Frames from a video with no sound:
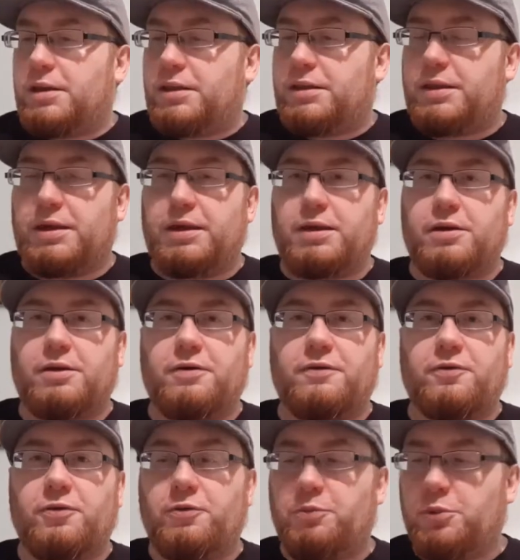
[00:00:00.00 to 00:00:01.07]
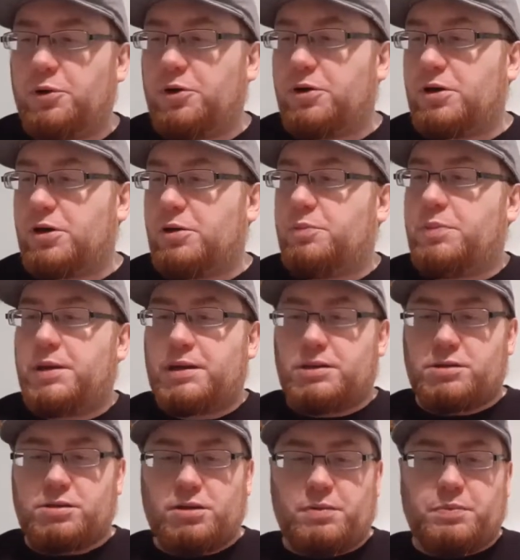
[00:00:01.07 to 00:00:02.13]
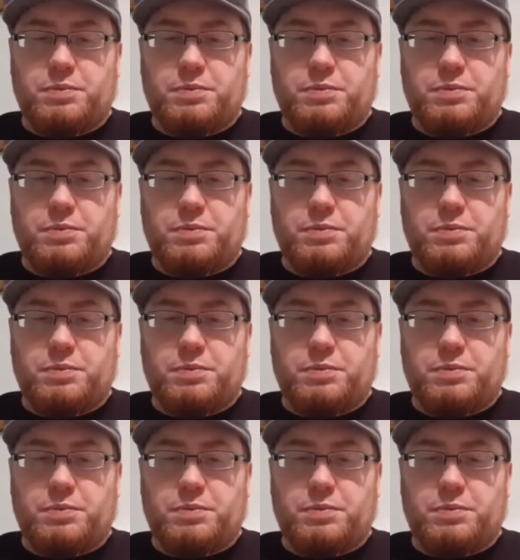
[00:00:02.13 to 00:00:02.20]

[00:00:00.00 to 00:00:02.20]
The fourth book I picked up